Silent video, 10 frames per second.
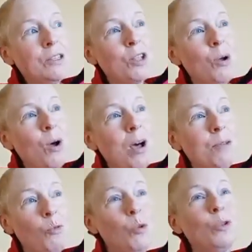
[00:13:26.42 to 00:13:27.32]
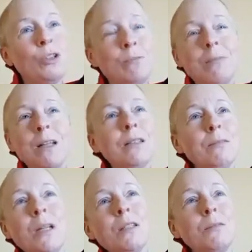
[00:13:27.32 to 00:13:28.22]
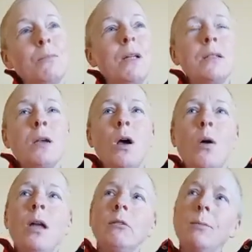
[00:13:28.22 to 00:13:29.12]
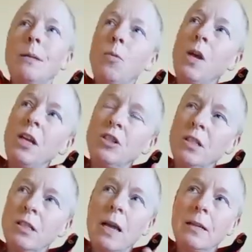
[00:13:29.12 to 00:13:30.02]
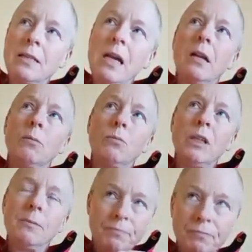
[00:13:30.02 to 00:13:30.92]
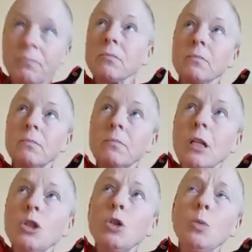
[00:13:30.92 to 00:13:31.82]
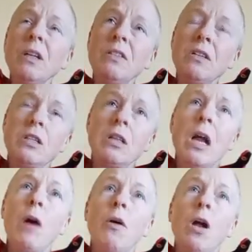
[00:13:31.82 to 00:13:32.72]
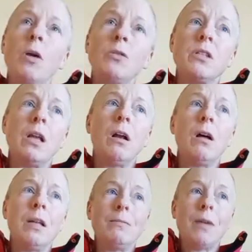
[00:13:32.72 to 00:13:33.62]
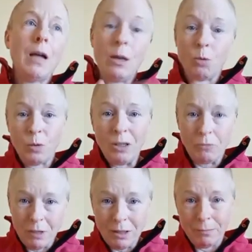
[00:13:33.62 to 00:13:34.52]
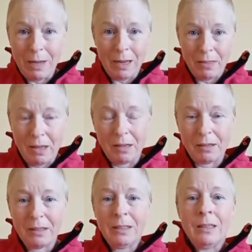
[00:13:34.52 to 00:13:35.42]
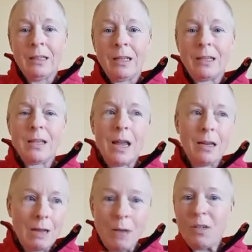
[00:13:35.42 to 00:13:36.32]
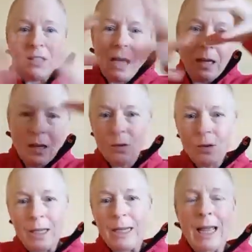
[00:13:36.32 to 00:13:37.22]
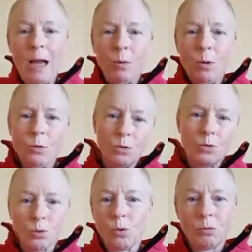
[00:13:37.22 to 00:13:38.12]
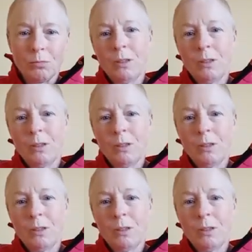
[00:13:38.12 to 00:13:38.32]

so I warned him months and months and months ago. And I remember we actually sat down and we took one of the scenarios that I had already written back then. And we started looking at how we would draw,